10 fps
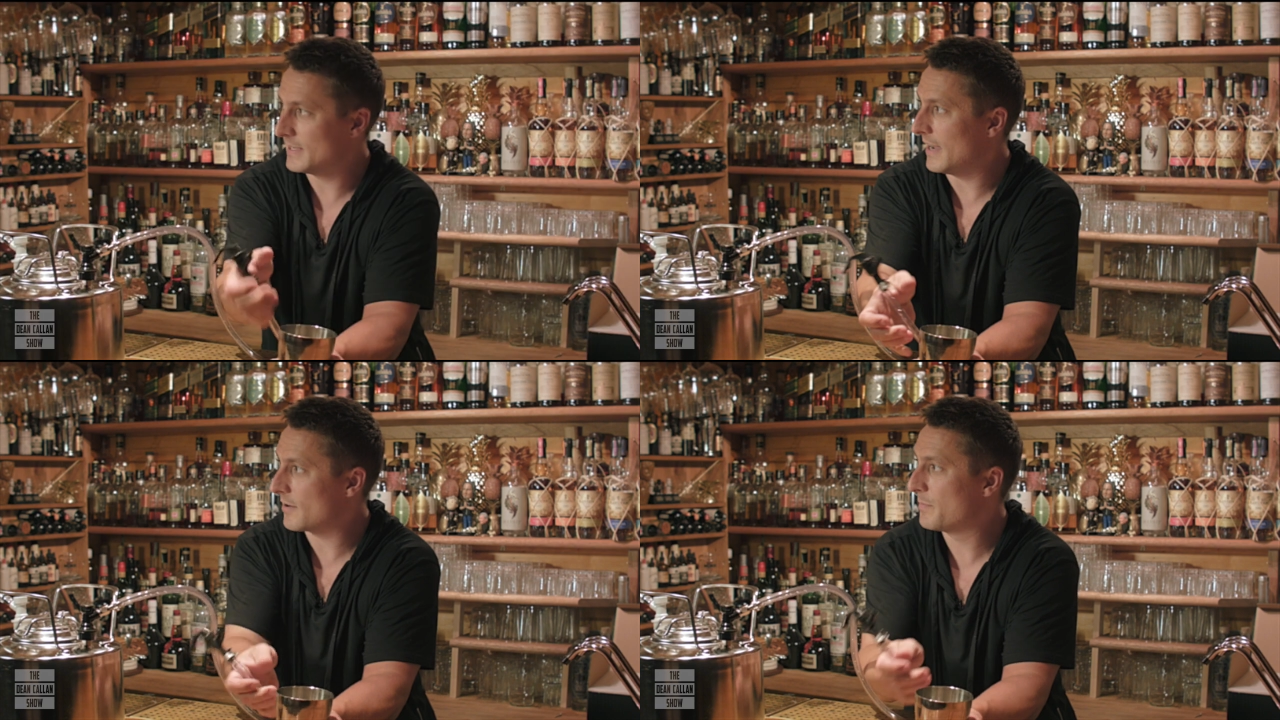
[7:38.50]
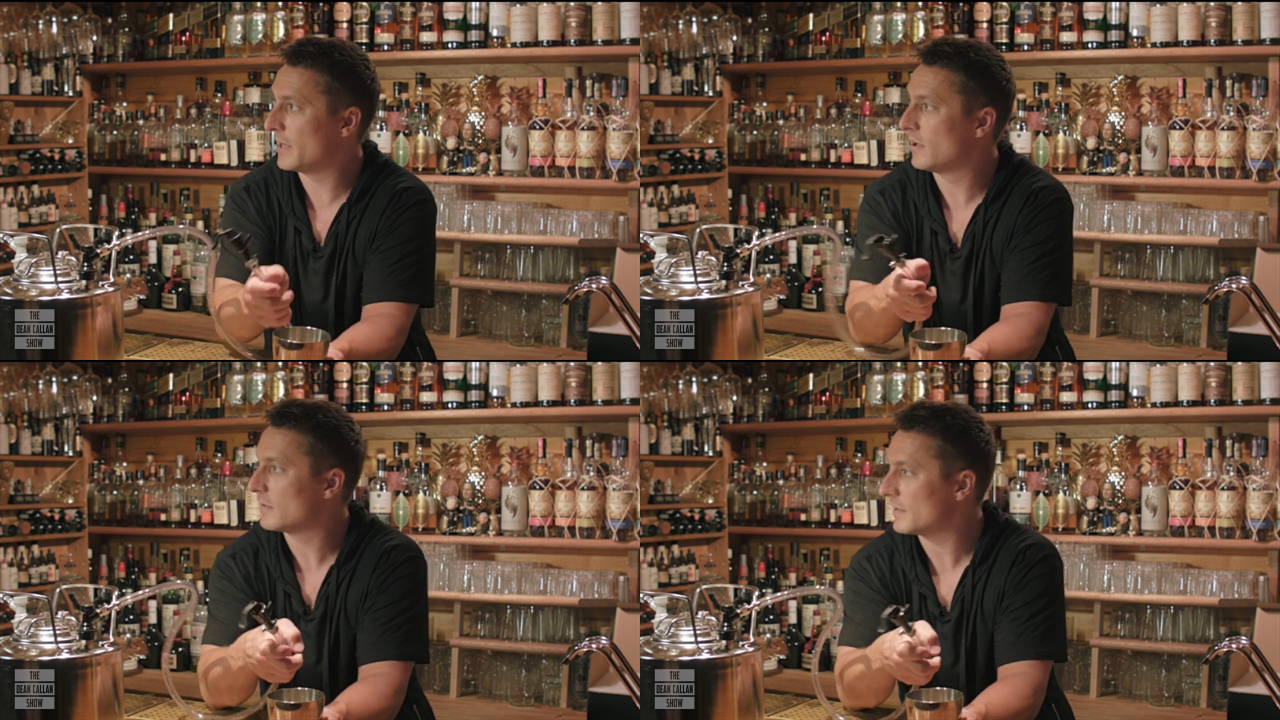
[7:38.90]
how to
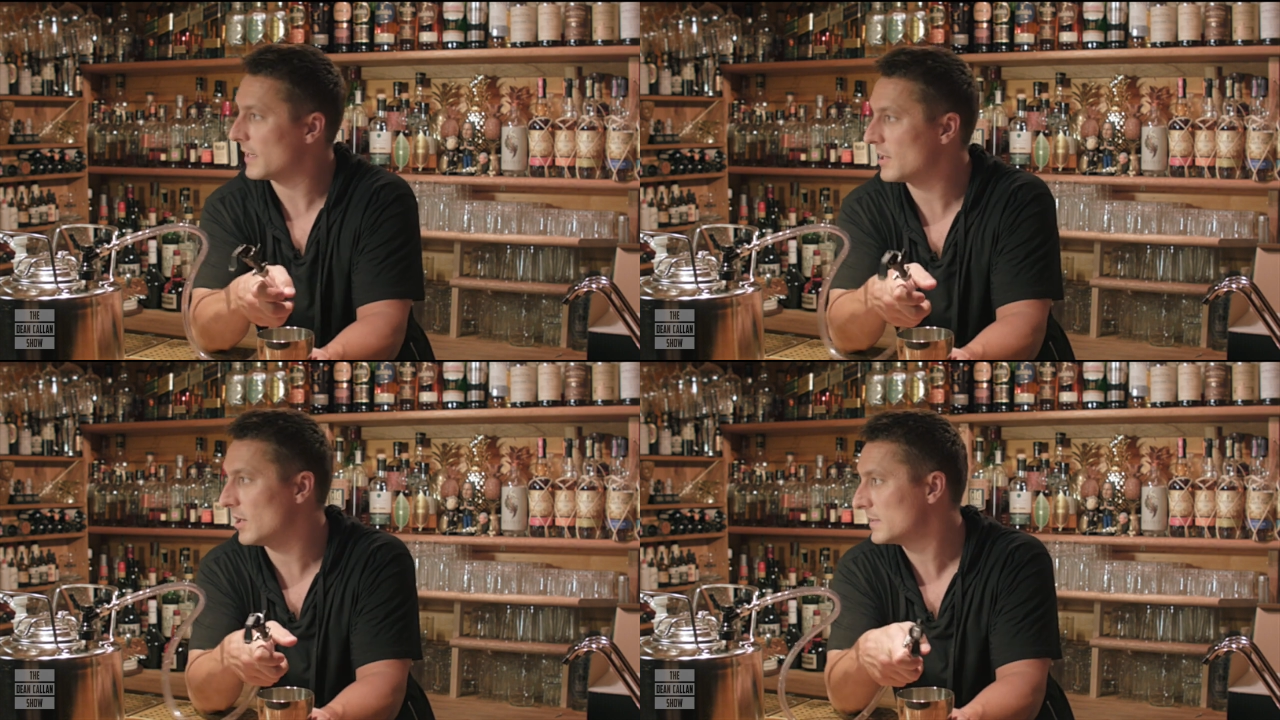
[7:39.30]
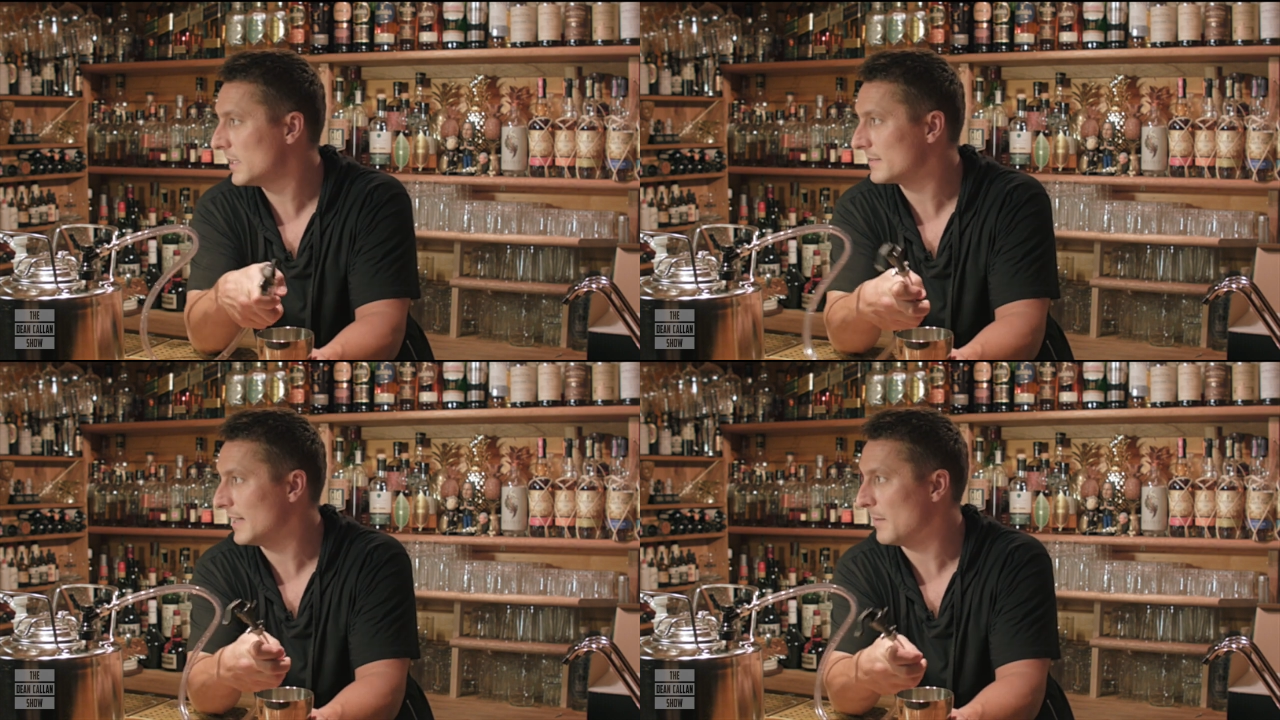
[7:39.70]
build a
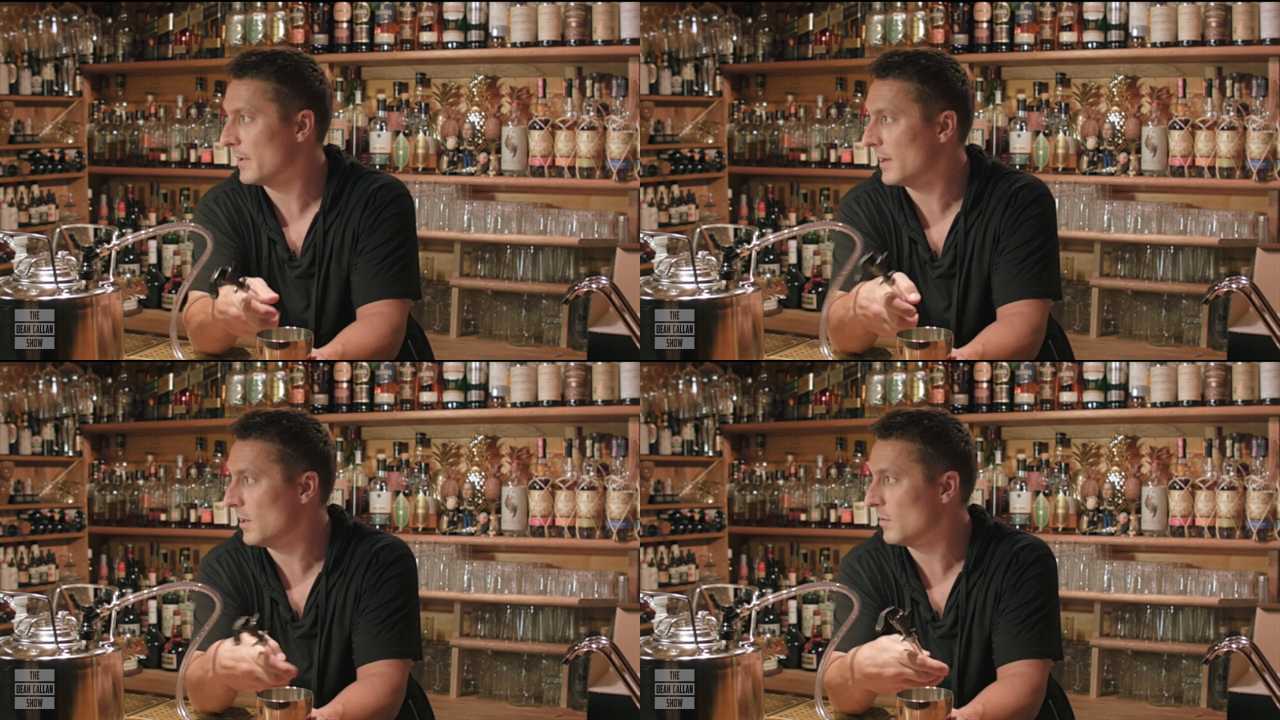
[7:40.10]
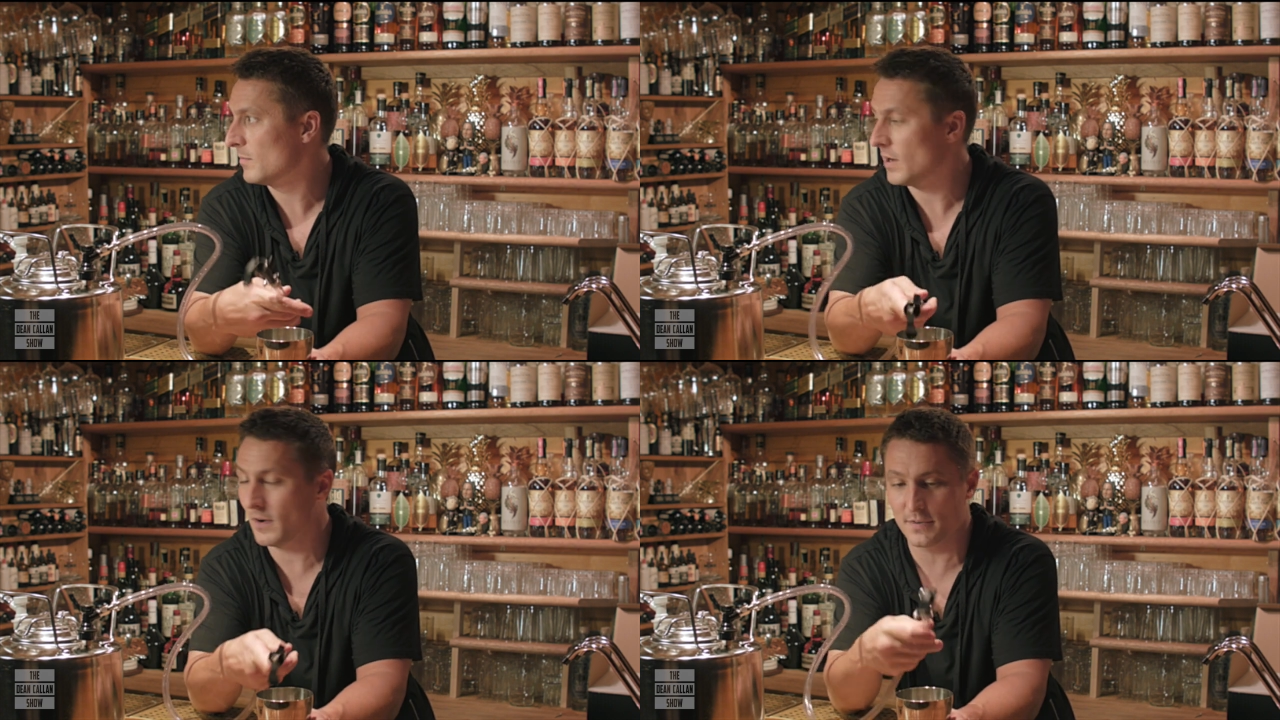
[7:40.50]
cocktail tap at home.
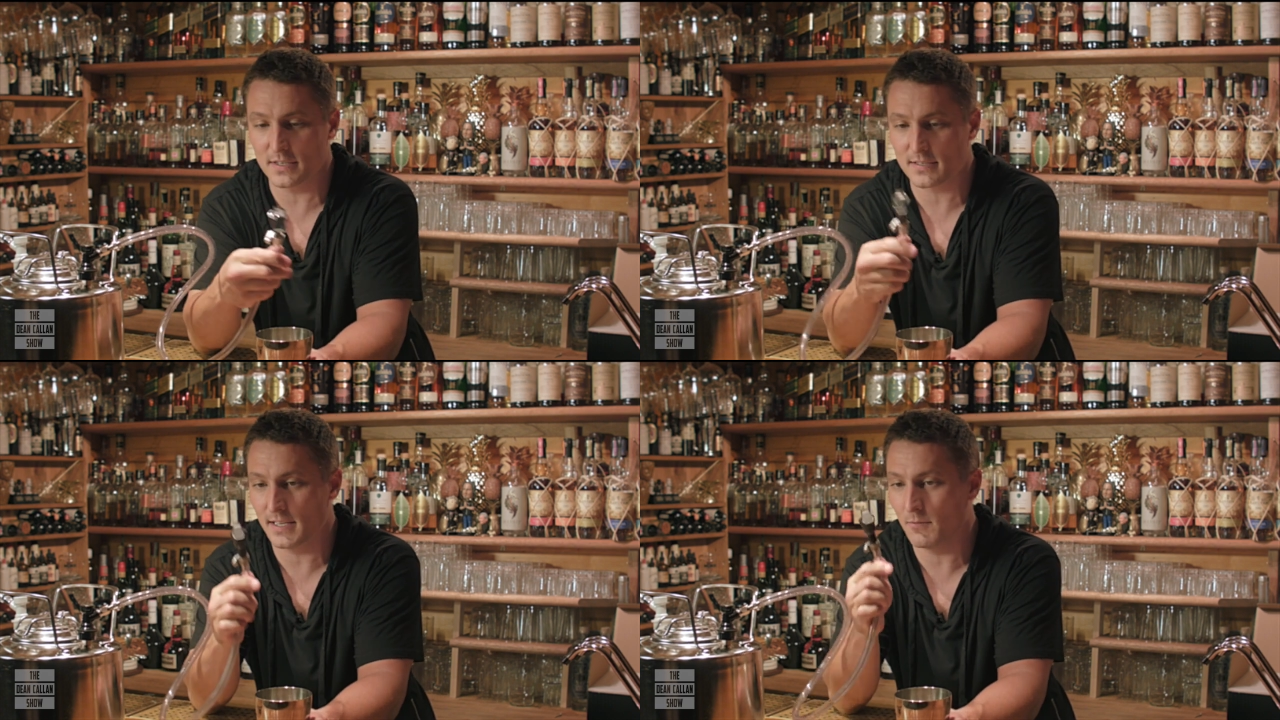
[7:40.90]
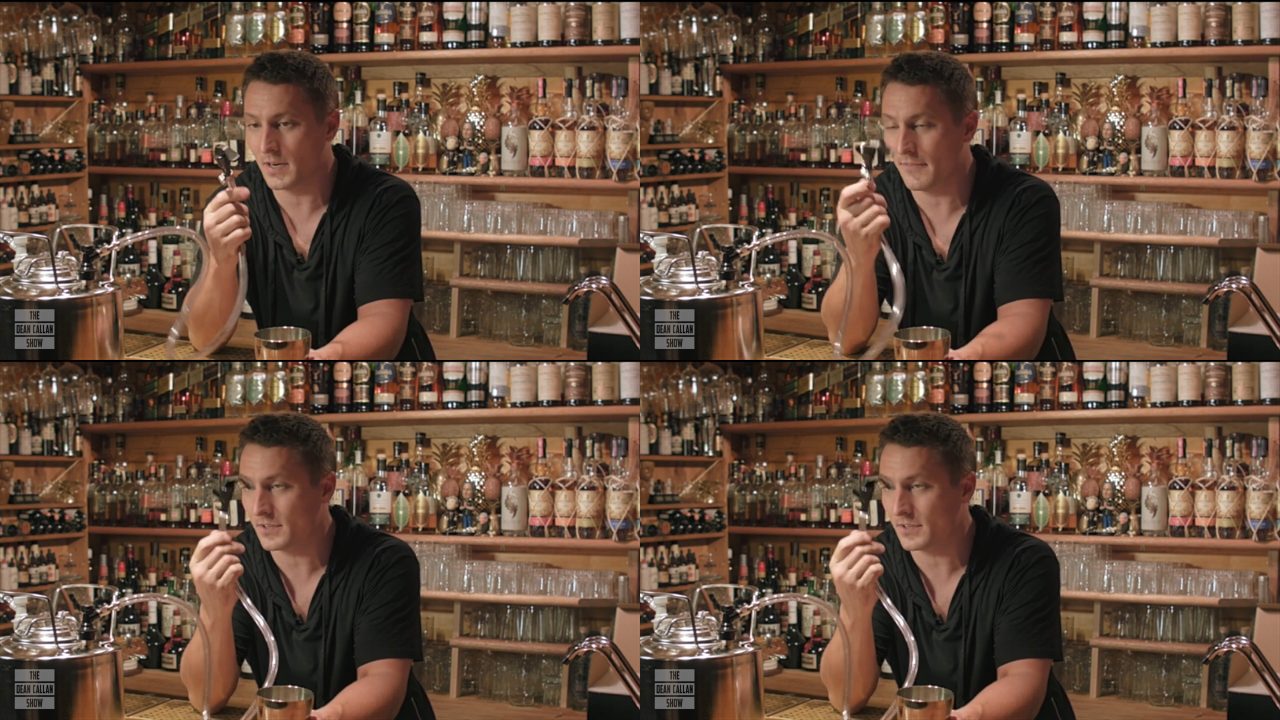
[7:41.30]
Obviously, whatever